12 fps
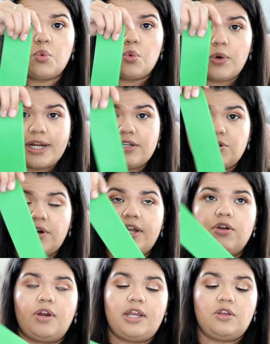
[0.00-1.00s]
great,
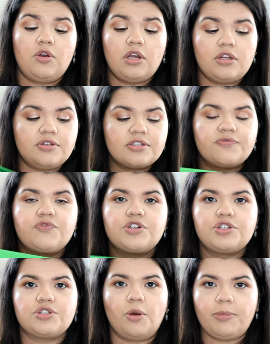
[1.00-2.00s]
great, great. You can use them for
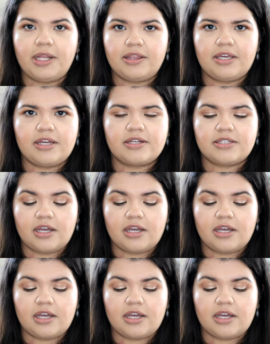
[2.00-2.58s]
so many things.